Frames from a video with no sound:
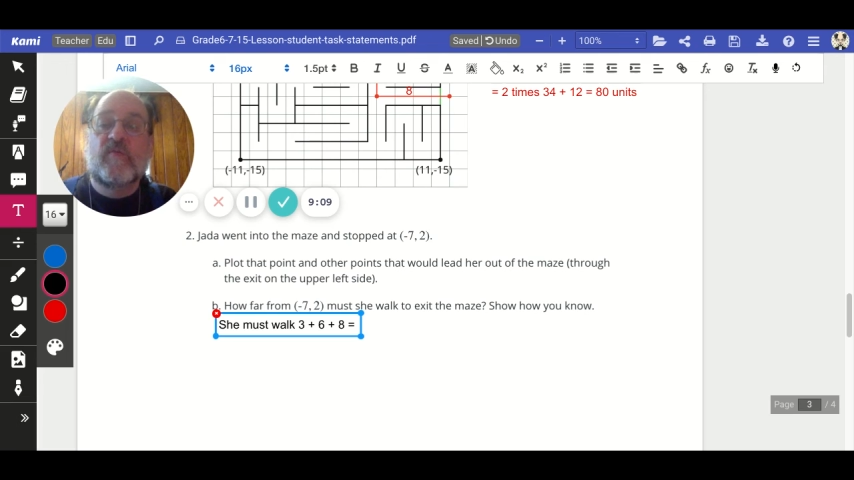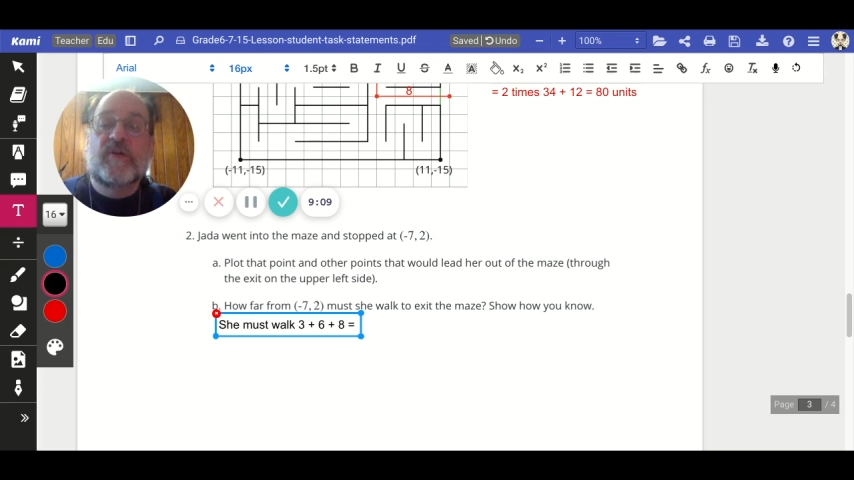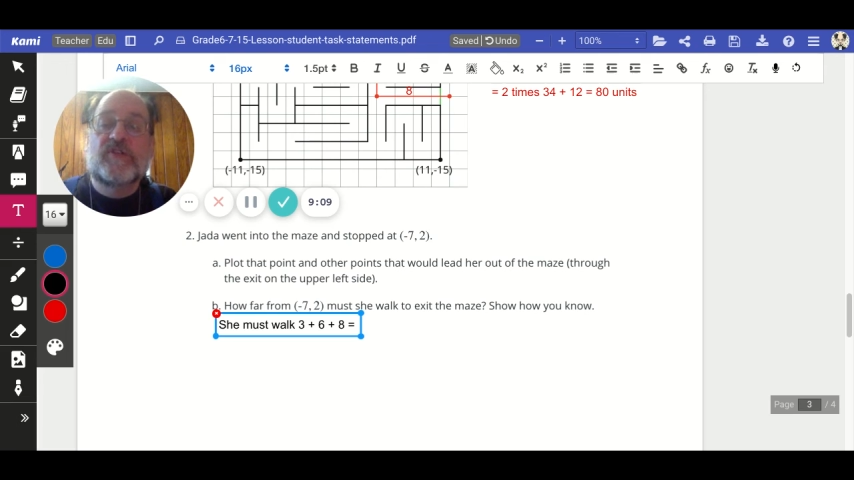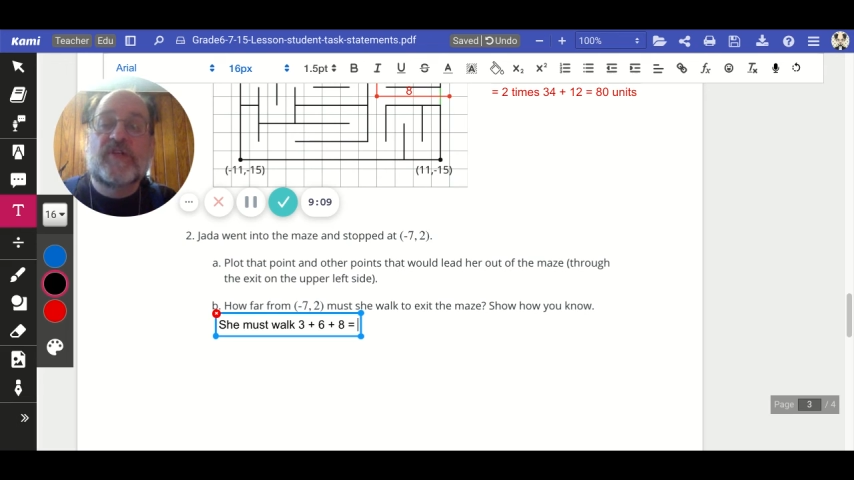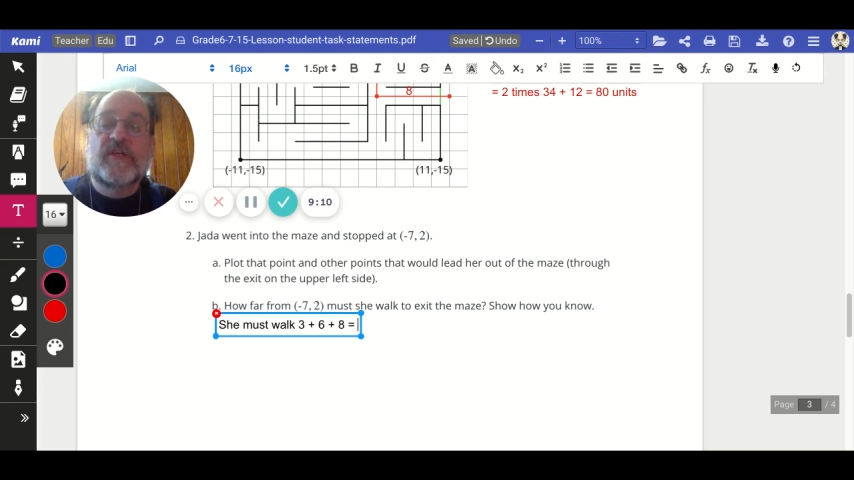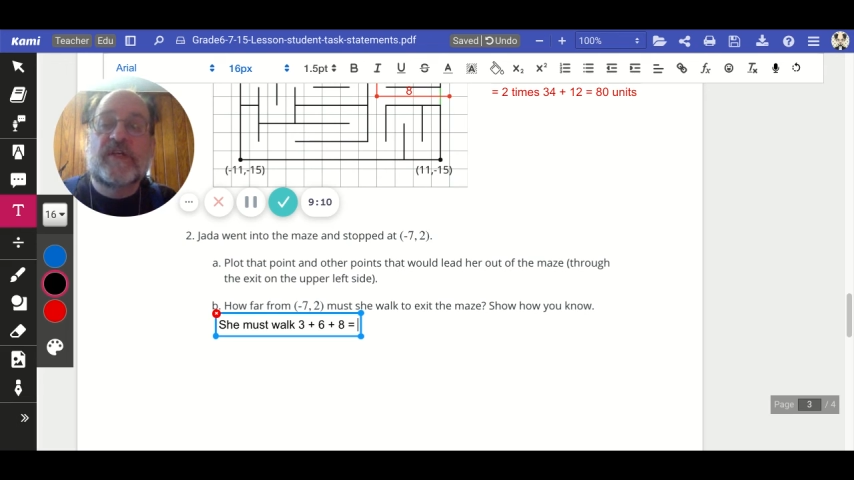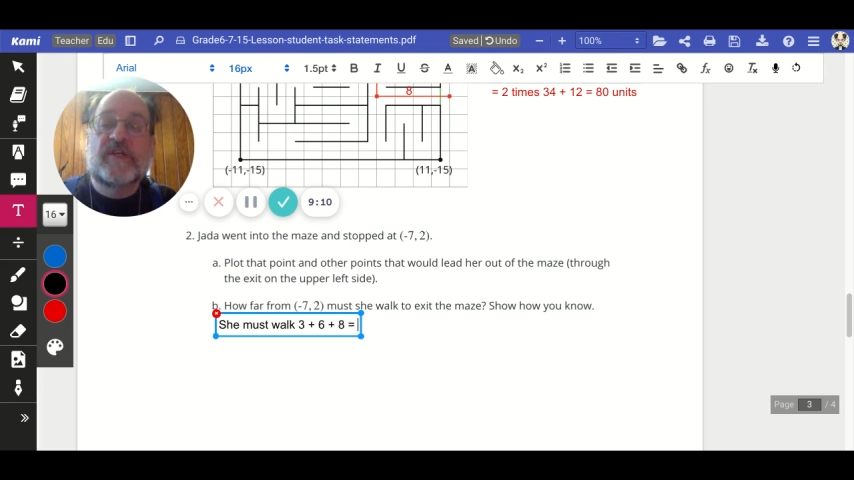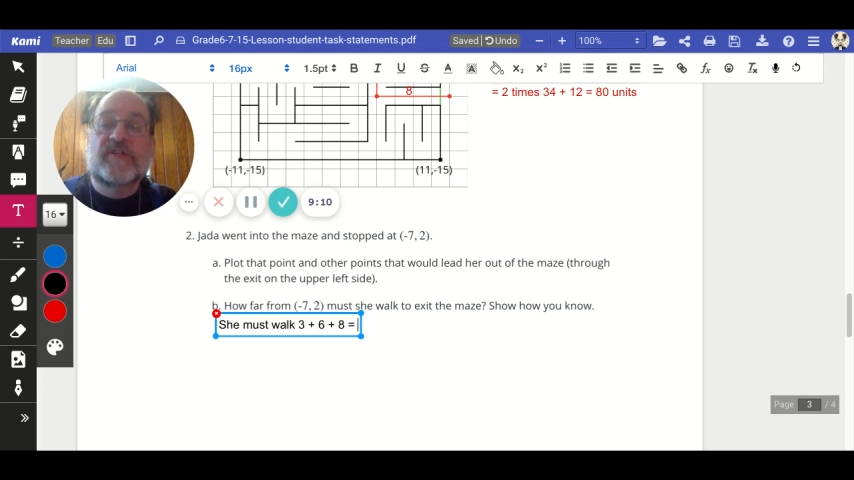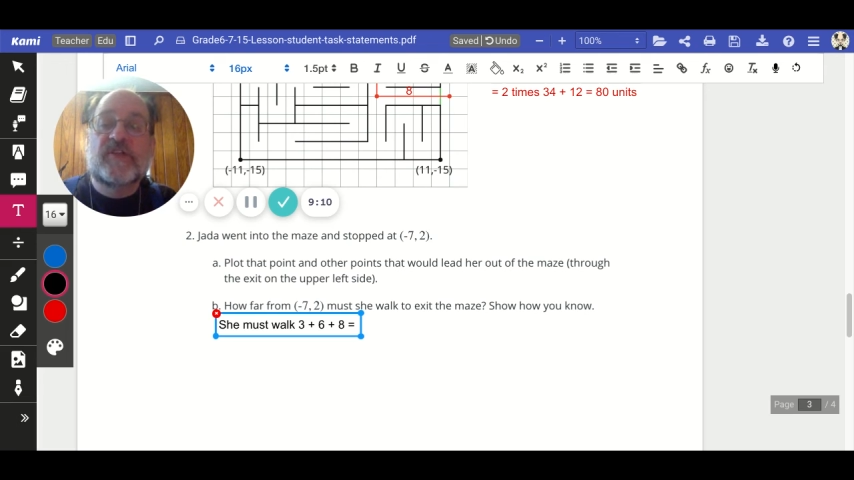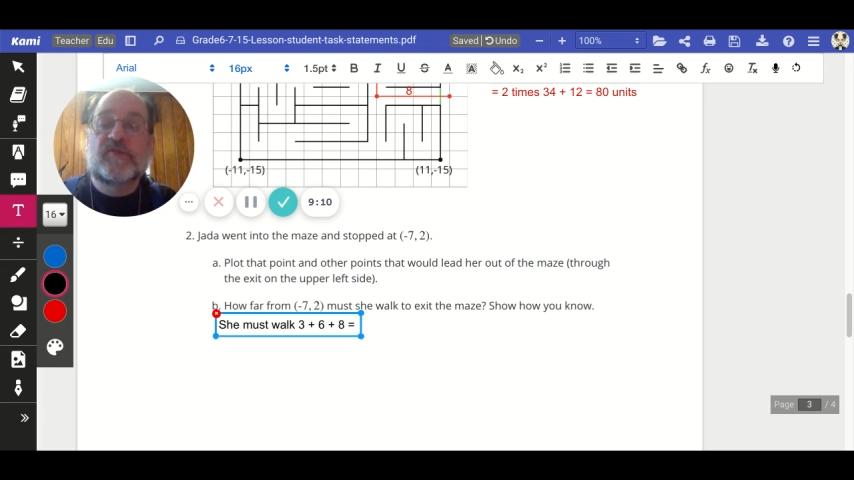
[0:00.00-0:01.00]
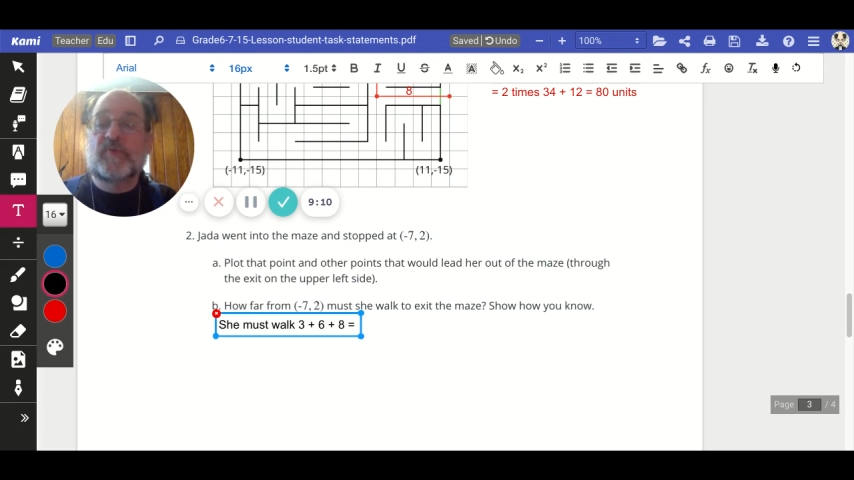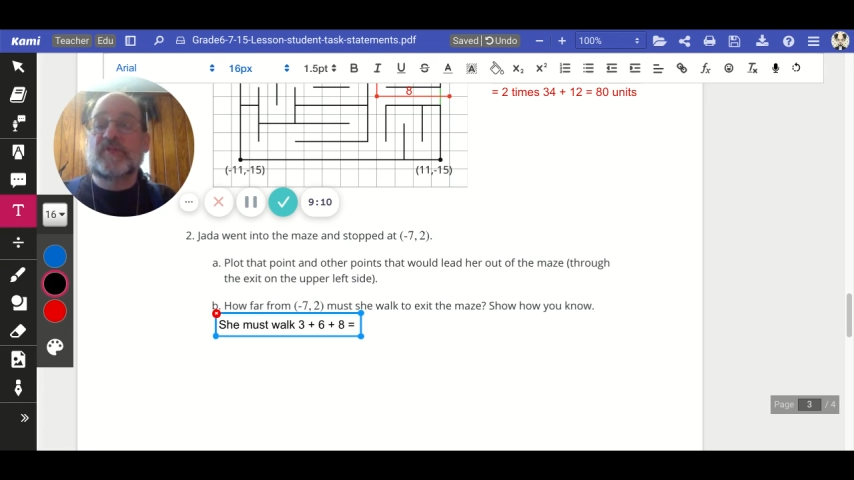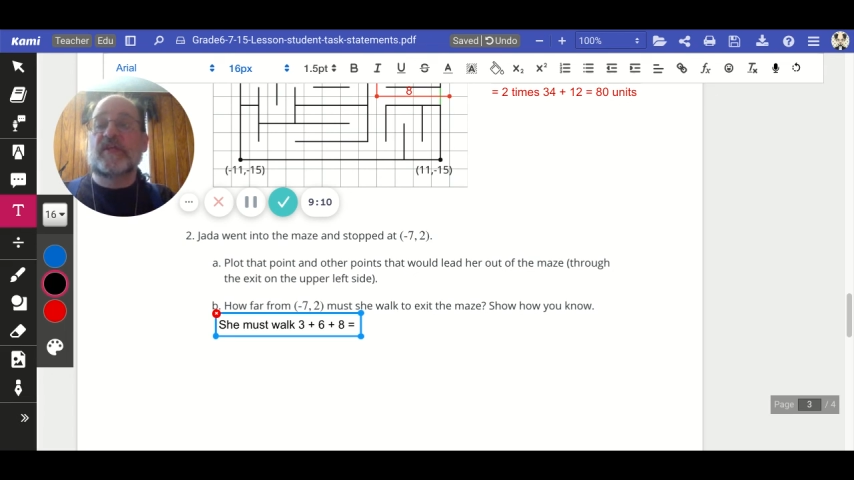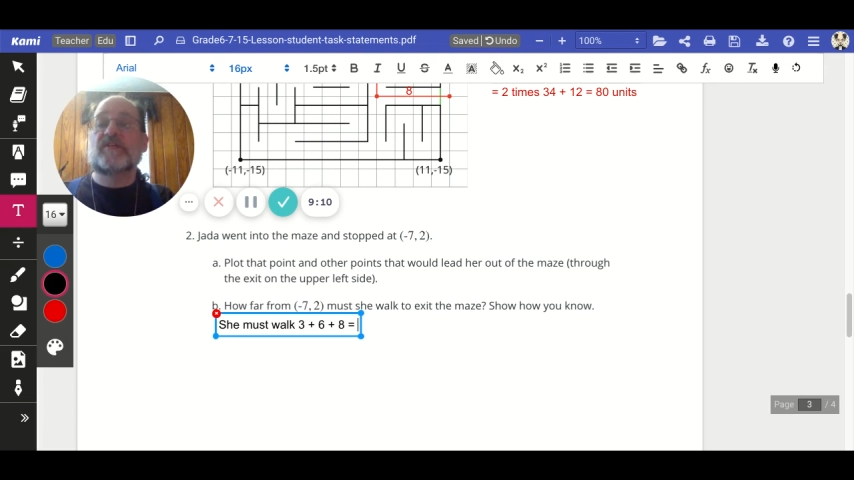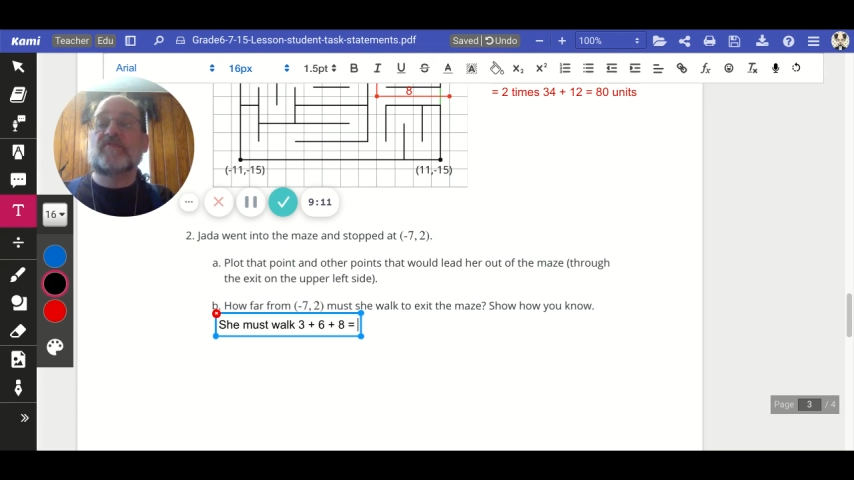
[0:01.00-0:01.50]
which is 6
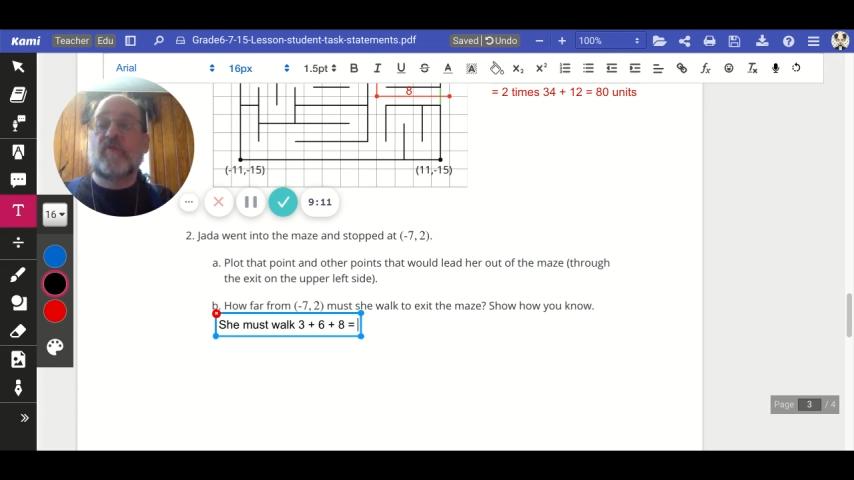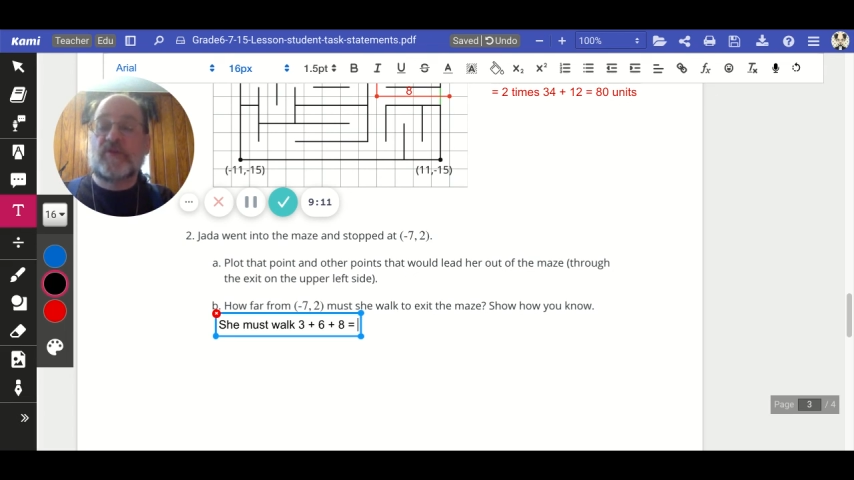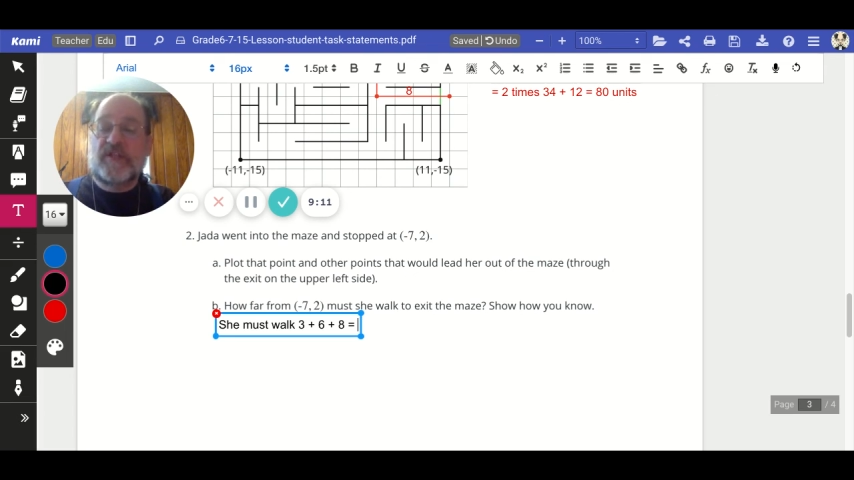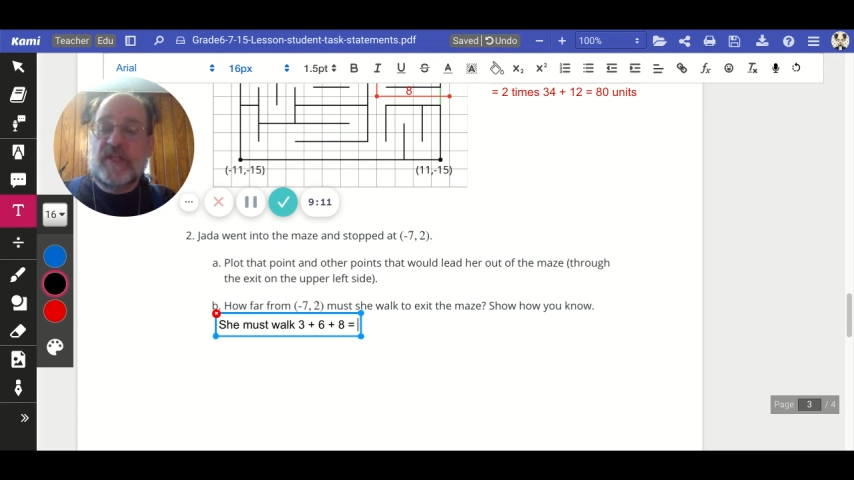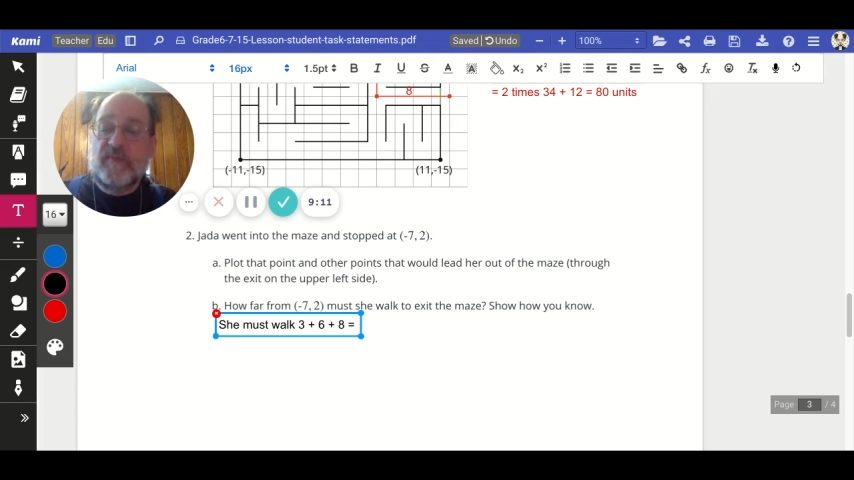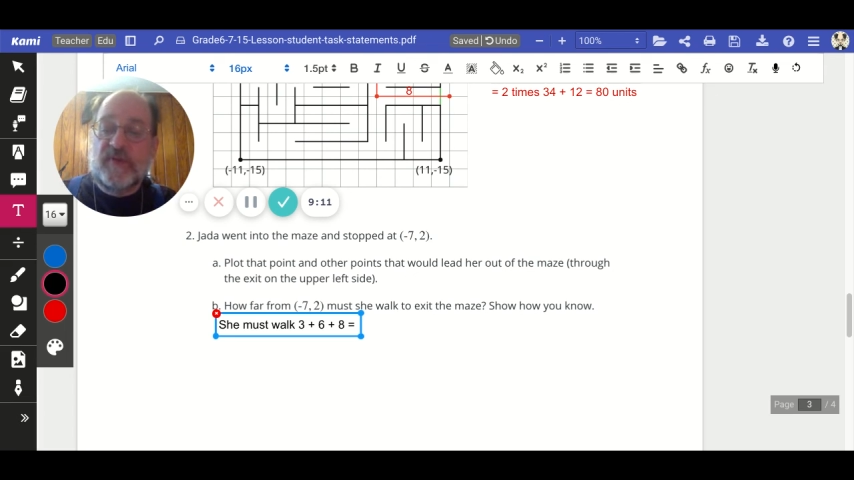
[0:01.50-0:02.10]
plus 8 is 14,